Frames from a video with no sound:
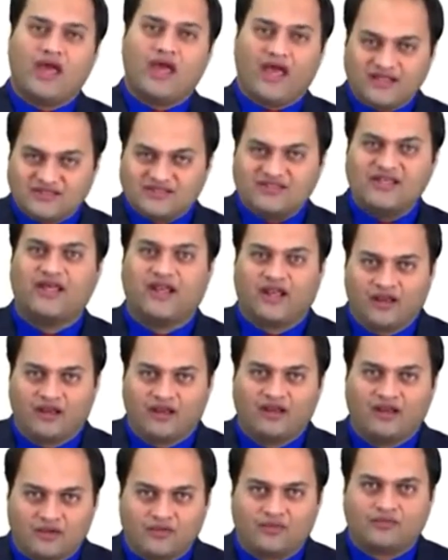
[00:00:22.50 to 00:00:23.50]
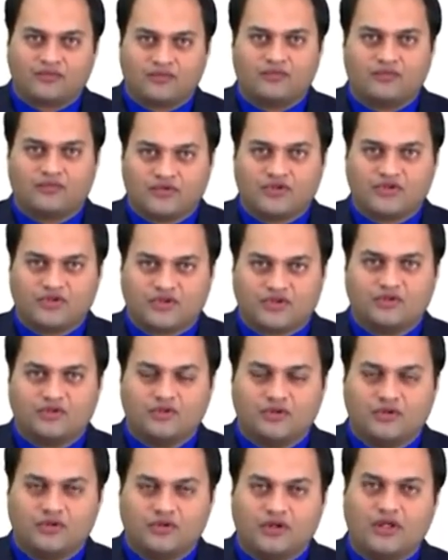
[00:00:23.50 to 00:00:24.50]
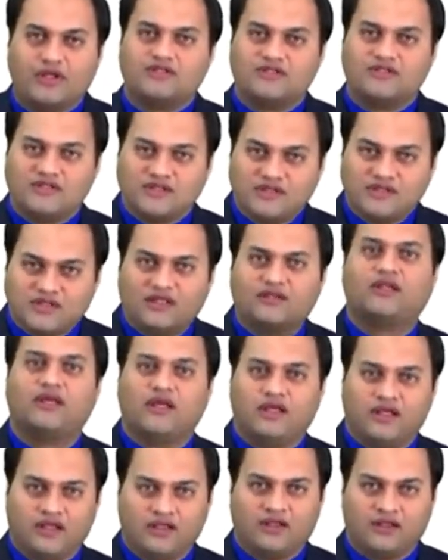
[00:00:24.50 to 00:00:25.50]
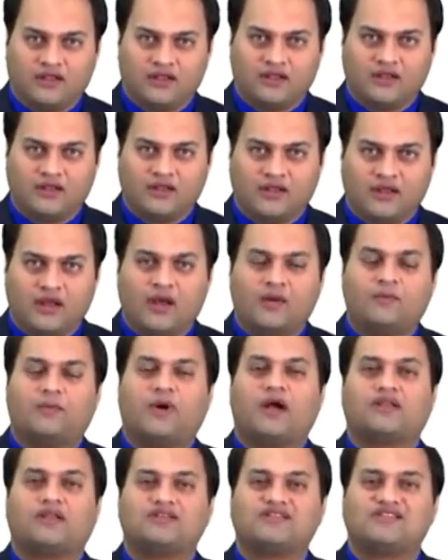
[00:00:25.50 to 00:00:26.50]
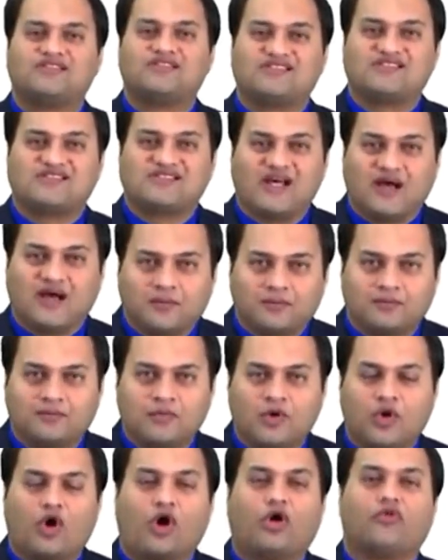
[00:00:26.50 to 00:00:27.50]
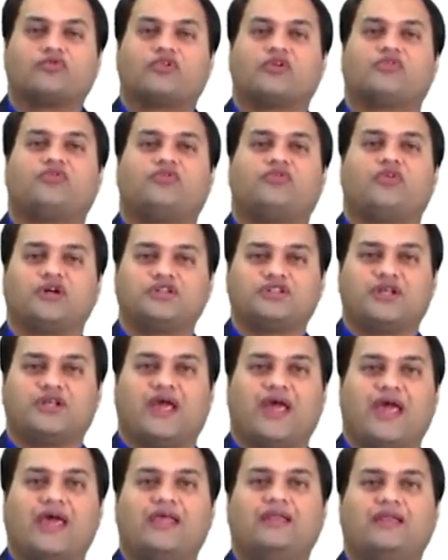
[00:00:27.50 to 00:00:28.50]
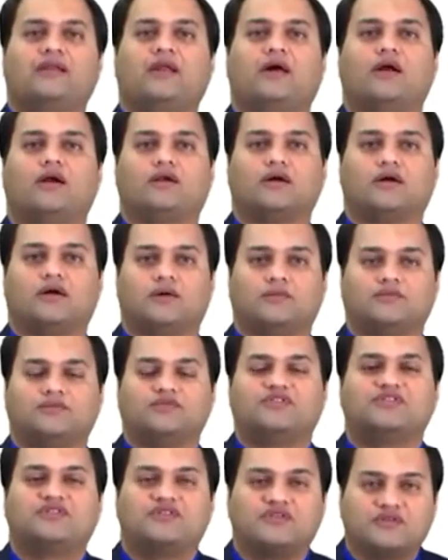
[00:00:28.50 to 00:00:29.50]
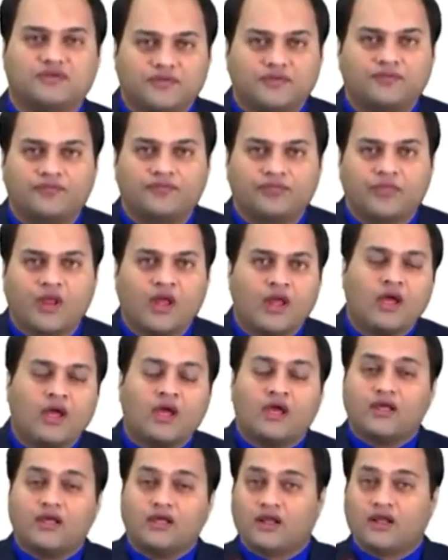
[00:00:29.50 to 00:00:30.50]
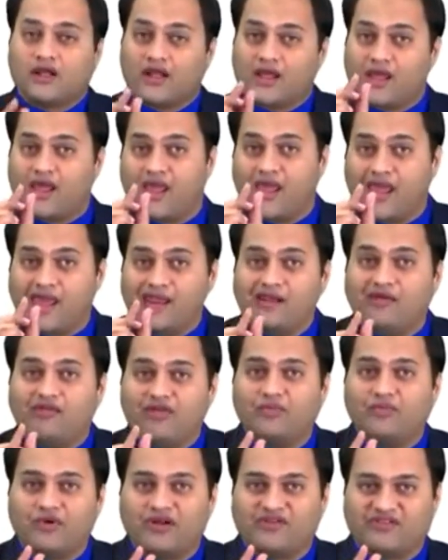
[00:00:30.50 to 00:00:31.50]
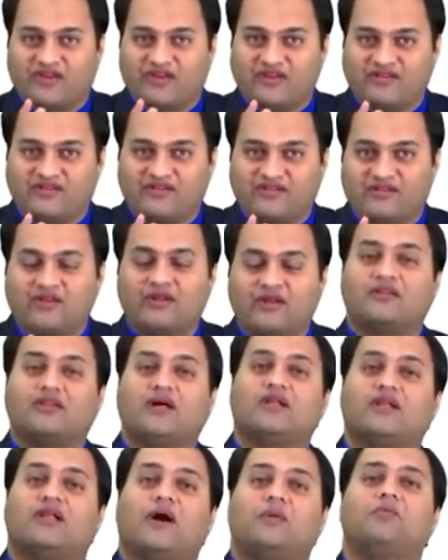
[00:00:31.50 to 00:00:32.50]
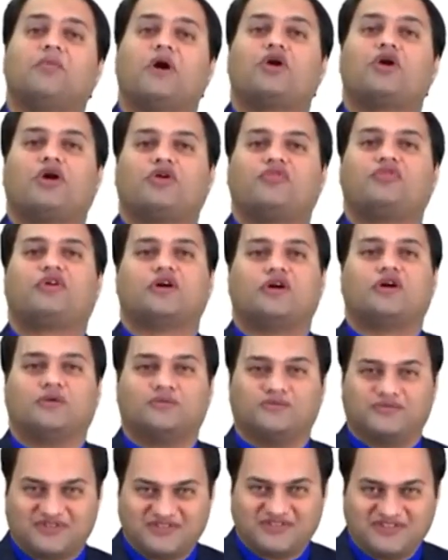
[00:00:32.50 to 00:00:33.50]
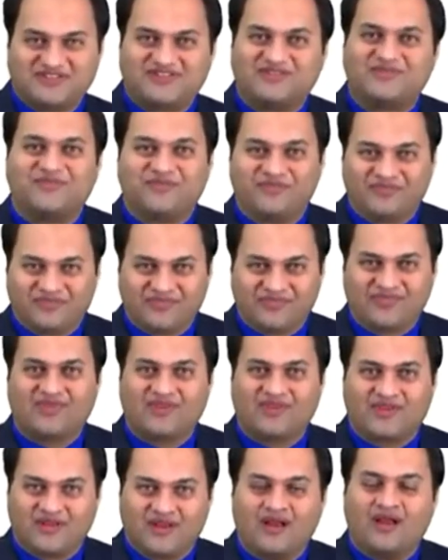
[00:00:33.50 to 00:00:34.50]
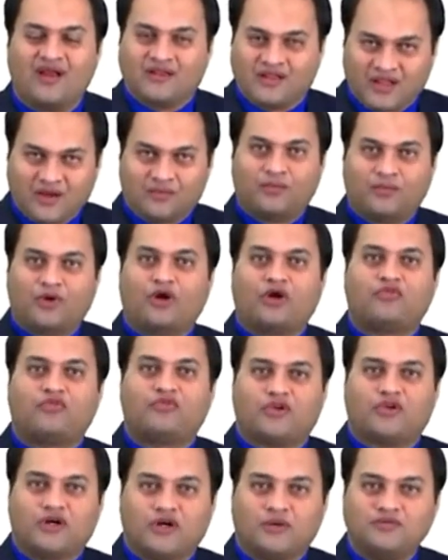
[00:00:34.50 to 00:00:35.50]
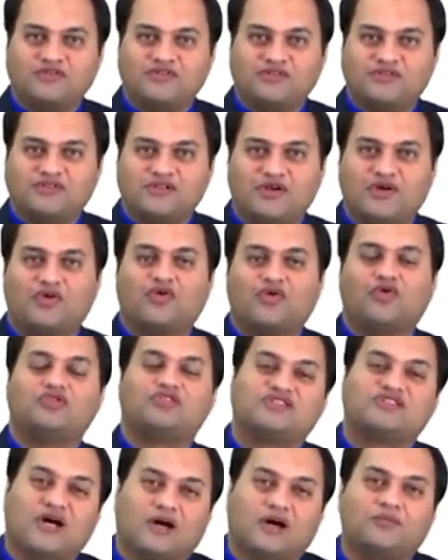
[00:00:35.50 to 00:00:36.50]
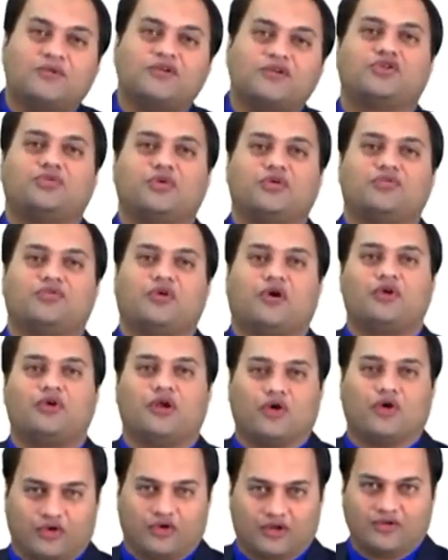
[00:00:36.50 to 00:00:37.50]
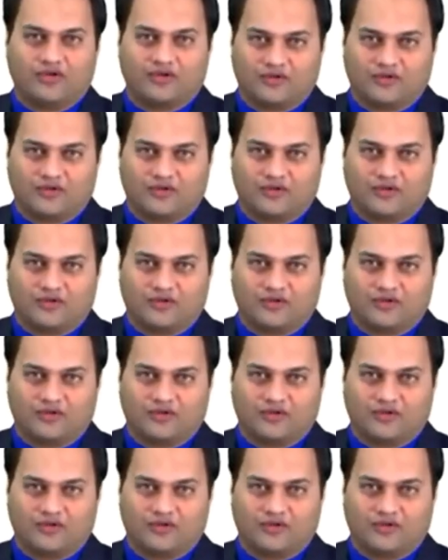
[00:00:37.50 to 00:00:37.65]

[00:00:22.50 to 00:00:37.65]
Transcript: Sn is nothing but the sum of the first n terms. Here n represents the number of terms. The number of terms whose sum is to be found out.